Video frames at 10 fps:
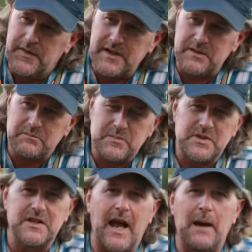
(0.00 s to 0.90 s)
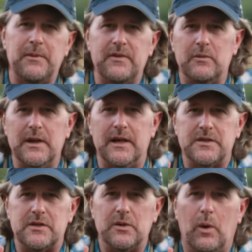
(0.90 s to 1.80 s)
The snap of the
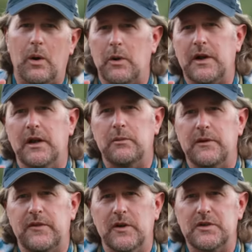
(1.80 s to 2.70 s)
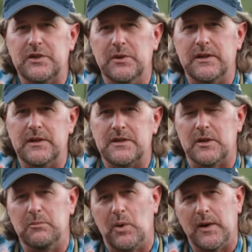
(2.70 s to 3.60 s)
wrist, or we're gonna refer to it at
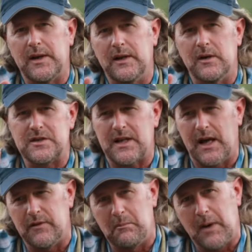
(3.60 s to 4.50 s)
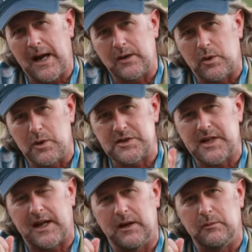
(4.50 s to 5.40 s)
some point here as kind of a
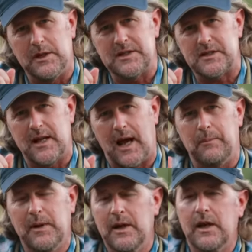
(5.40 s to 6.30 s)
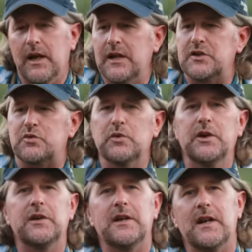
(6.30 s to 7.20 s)
microsecond wrist snap, it's
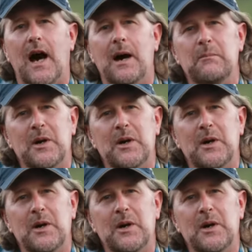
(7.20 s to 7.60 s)
really not